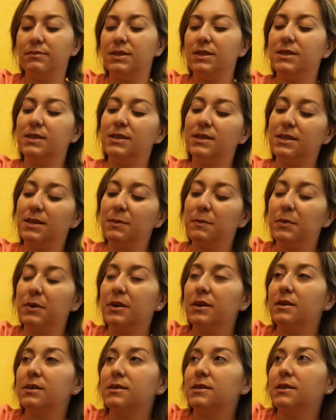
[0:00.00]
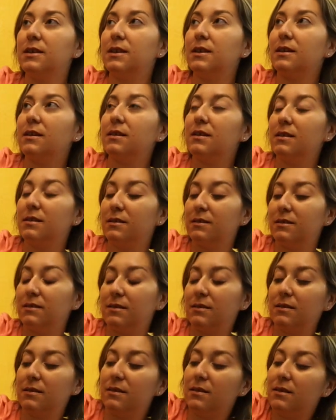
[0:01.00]
this zipper is like
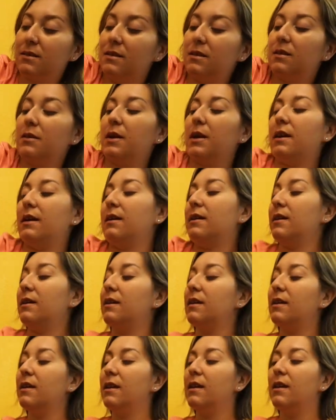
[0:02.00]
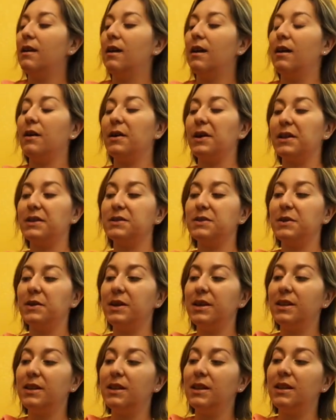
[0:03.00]
okay. So,
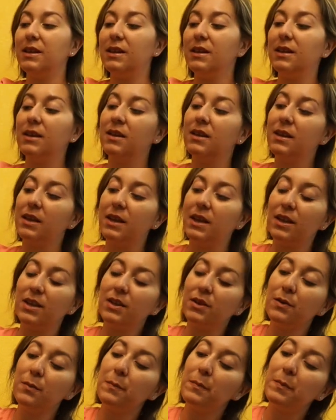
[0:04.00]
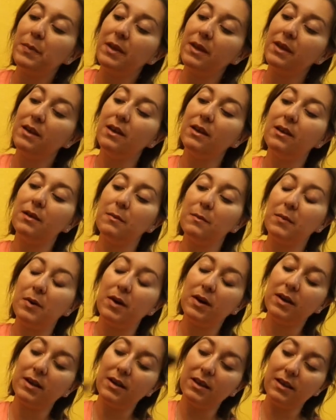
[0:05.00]
and then in your big
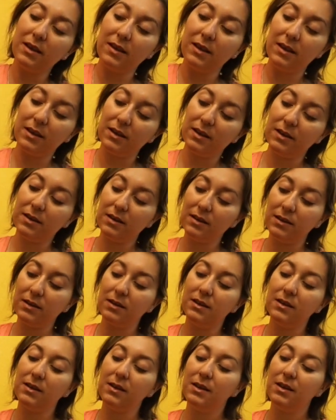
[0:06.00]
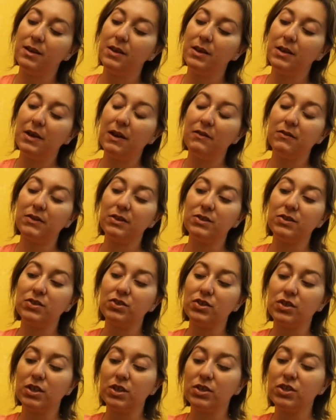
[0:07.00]
pocket here, you have this
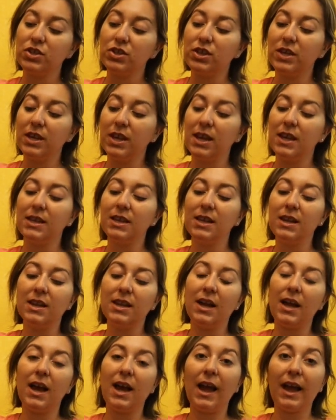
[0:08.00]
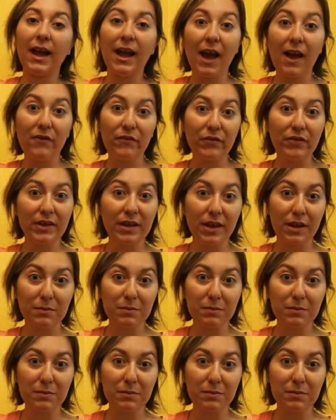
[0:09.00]
drawstring, and then I have the